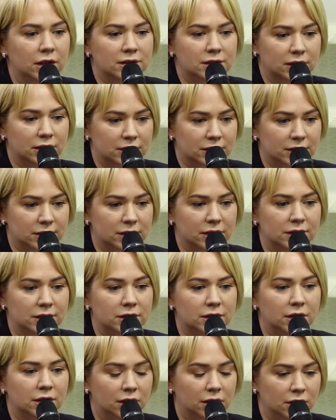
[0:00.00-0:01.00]
our
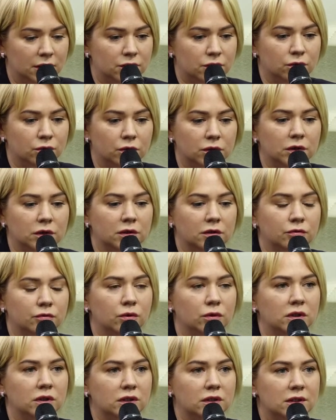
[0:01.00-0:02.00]
defenders
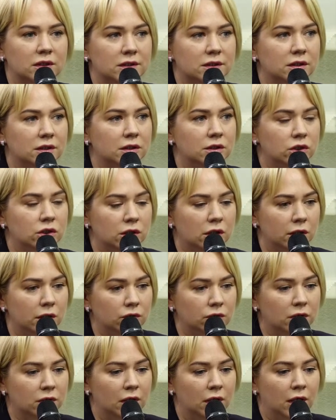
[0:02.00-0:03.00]
that
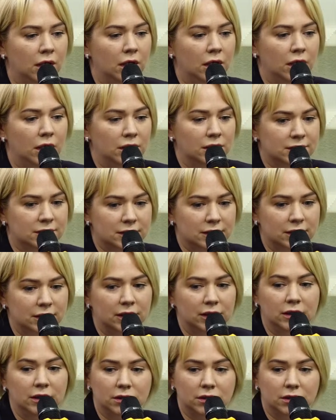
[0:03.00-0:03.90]
defend us in the front line,